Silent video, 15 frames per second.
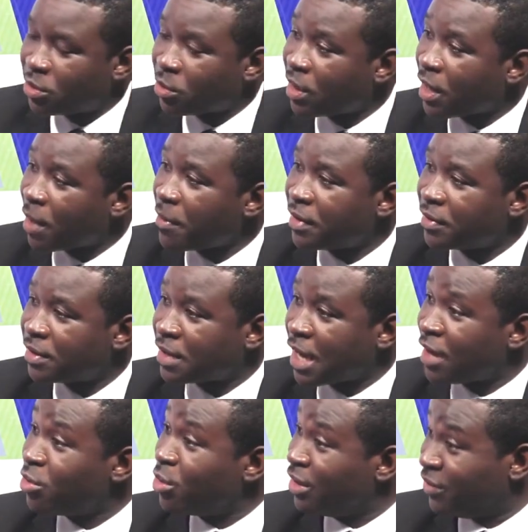doing about this?
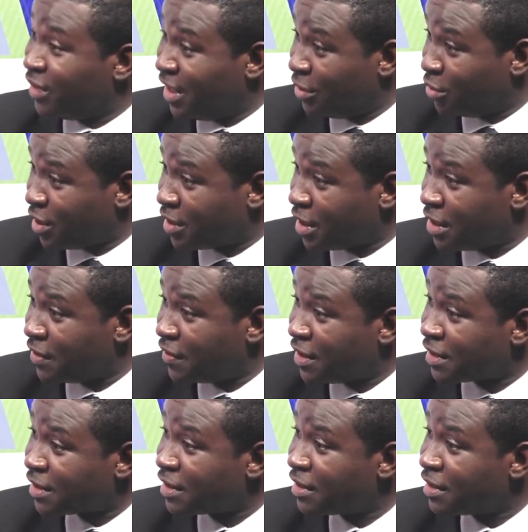Are you even interested in
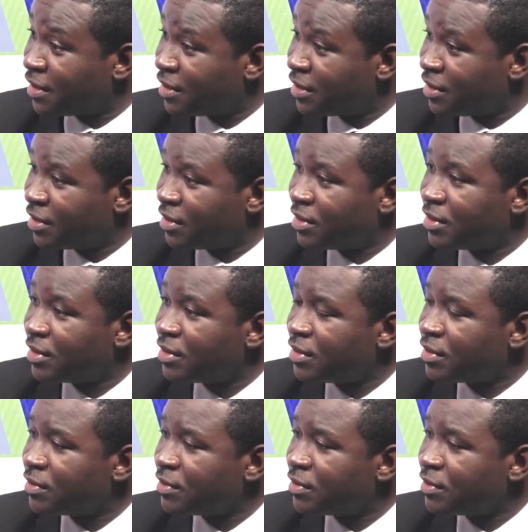this? Oh, absolutely. We're,